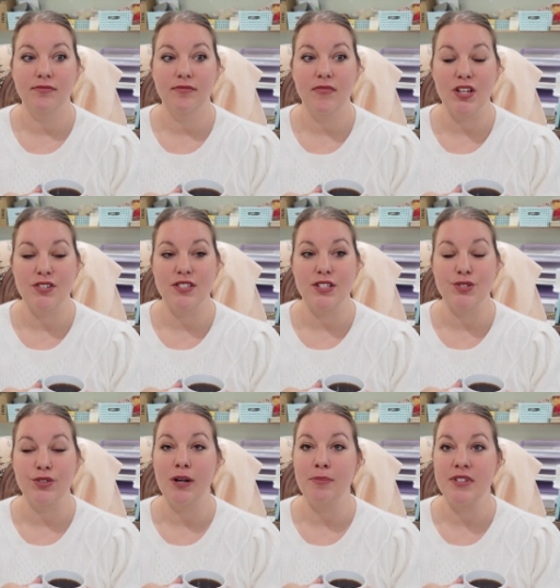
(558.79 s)
there's a
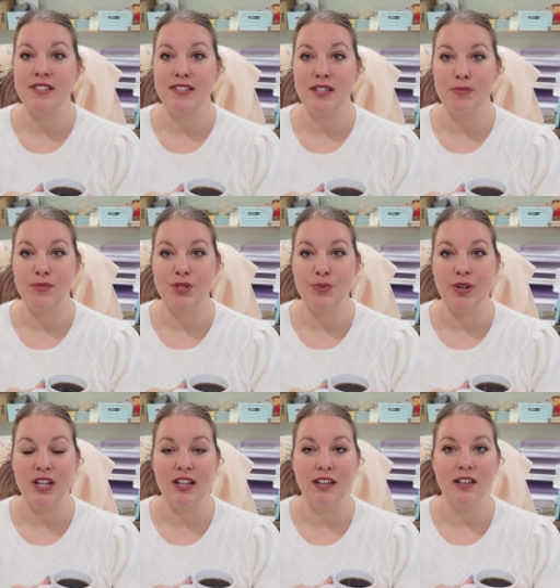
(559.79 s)
discrepancy
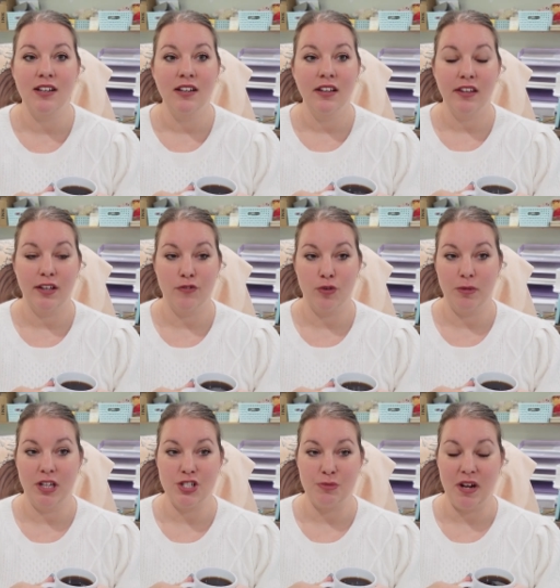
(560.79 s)
between the
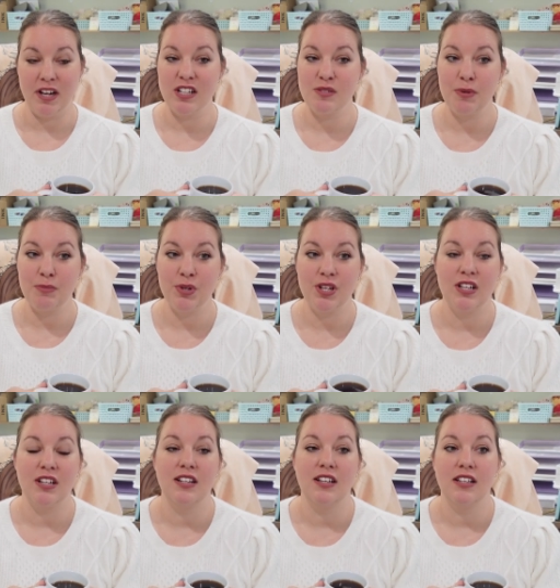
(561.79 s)
information my husband put
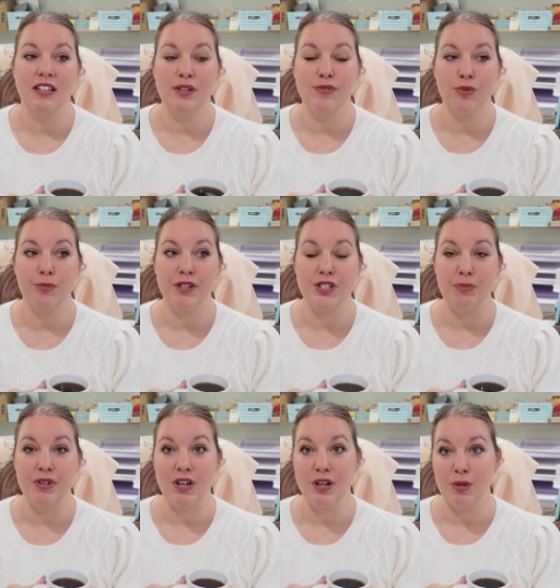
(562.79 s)
in and the information
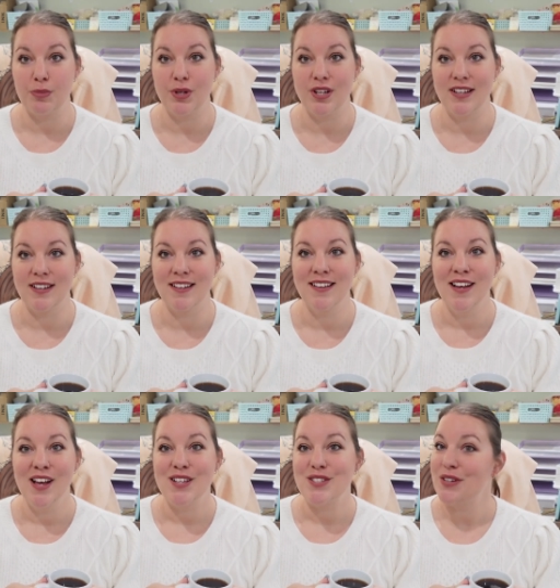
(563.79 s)
my daughter put in.
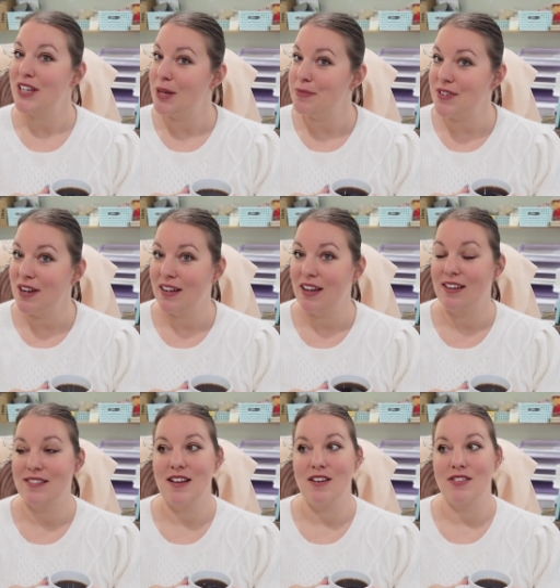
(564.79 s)
So it keeps knocking
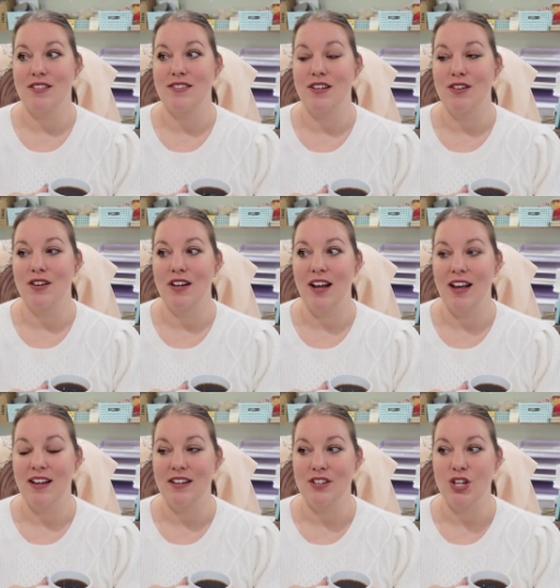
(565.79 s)
us out this year.
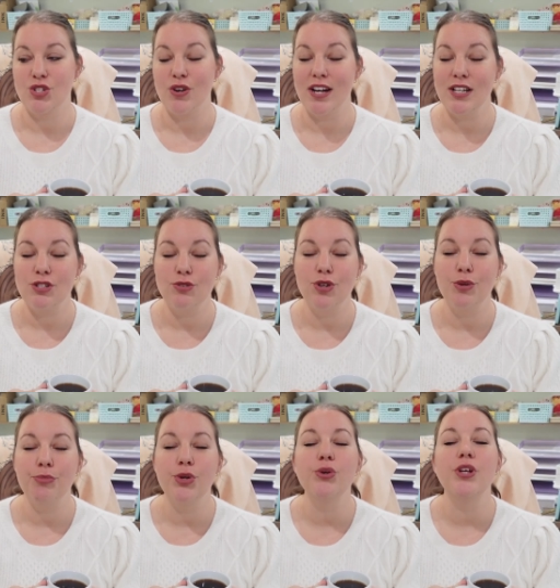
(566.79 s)
And trying to
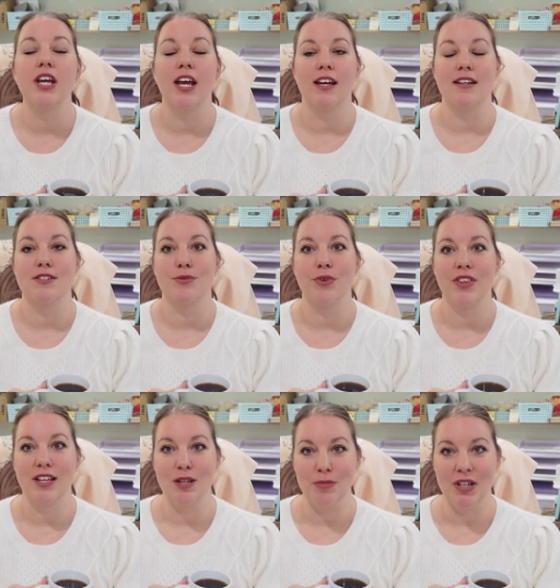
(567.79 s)
communicate with
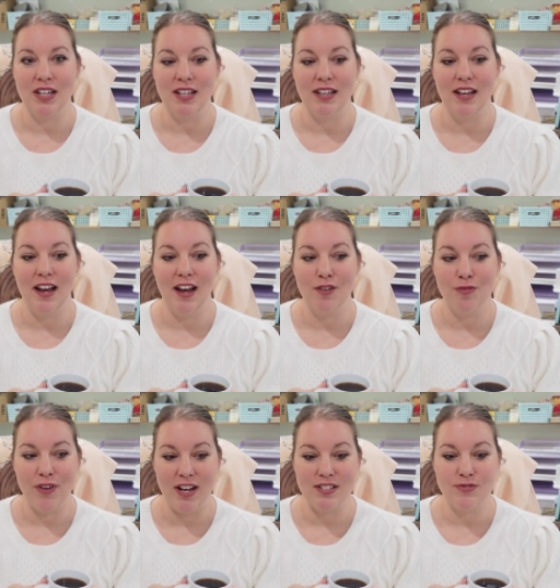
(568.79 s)
anybody at
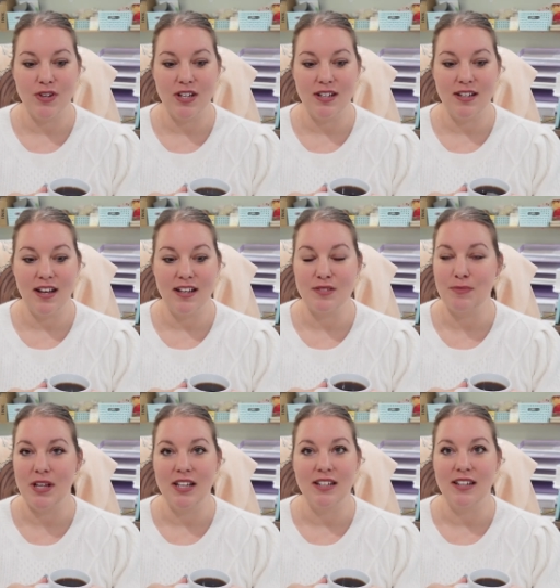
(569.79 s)
FAFSA has
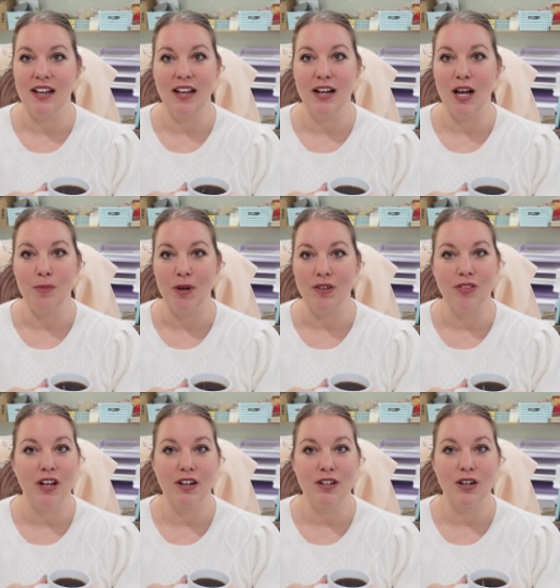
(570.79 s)
been a nightmare.
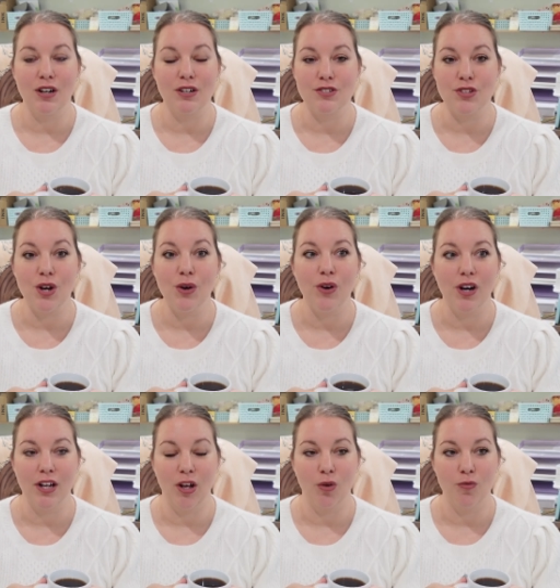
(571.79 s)
They are so
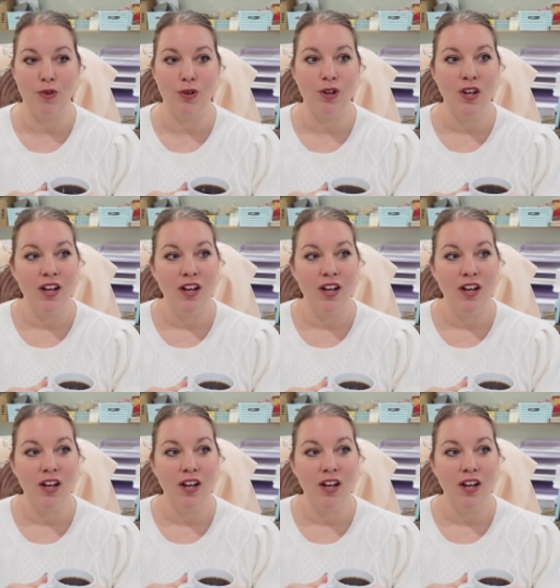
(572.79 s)
unhelpful.